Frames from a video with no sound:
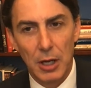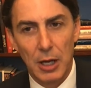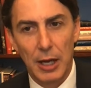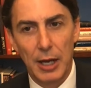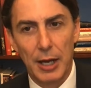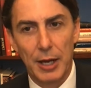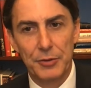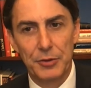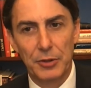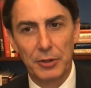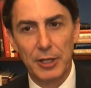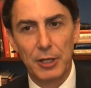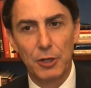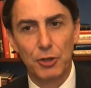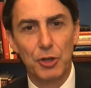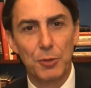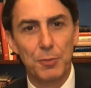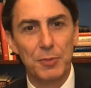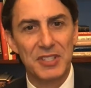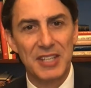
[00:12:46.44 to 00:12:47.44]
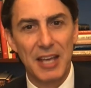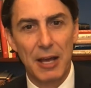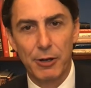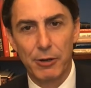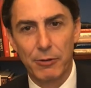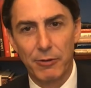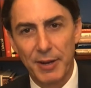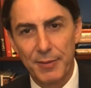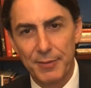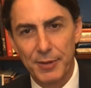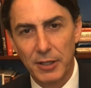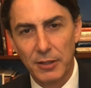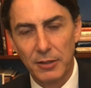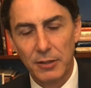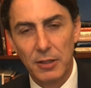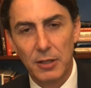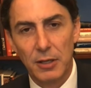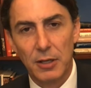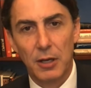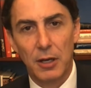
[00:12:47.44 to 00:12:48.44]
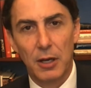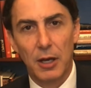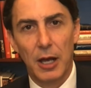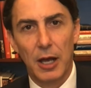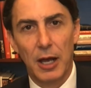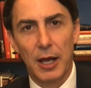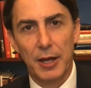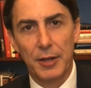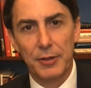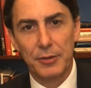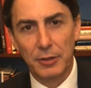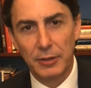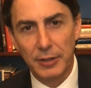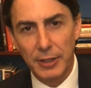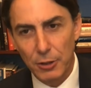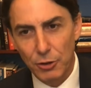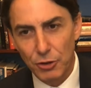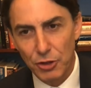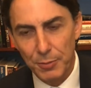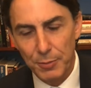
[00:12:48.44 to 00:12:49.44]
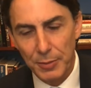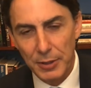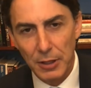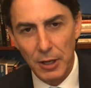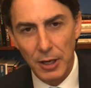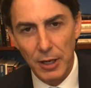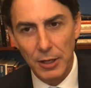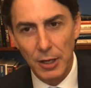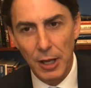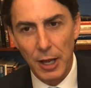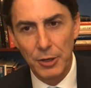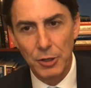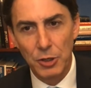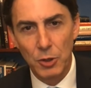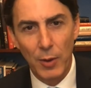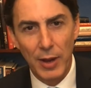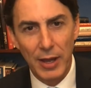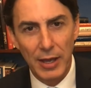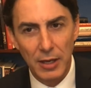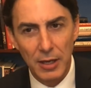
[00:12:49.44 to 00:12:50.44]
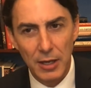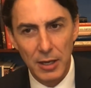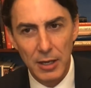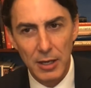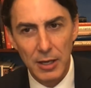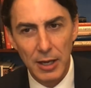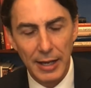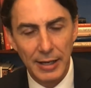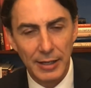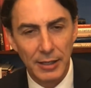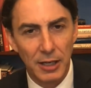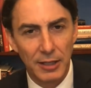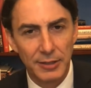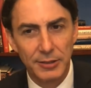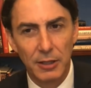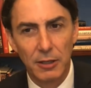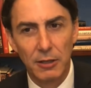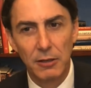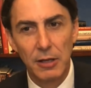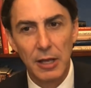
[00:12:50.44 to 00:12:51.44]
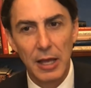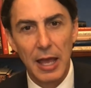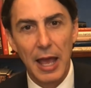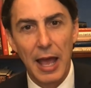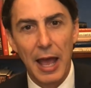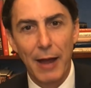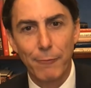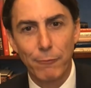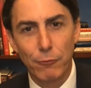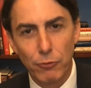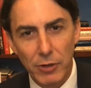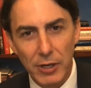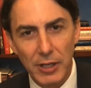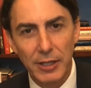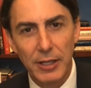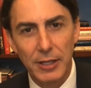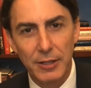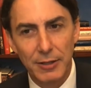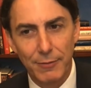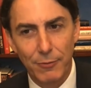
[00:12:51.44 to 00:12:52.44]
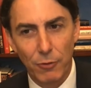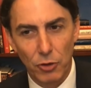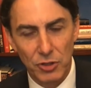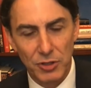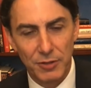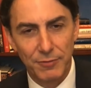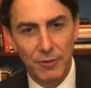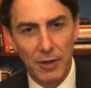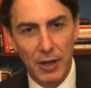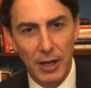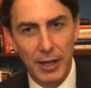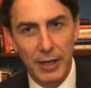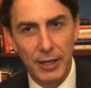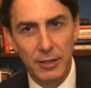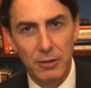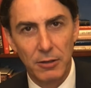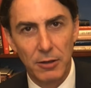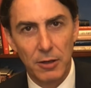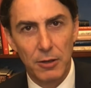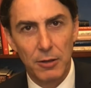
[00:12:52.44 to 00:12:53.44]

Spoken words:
the leadership in Saudi Arabia, the leadership in UAE and Qatar have really diversified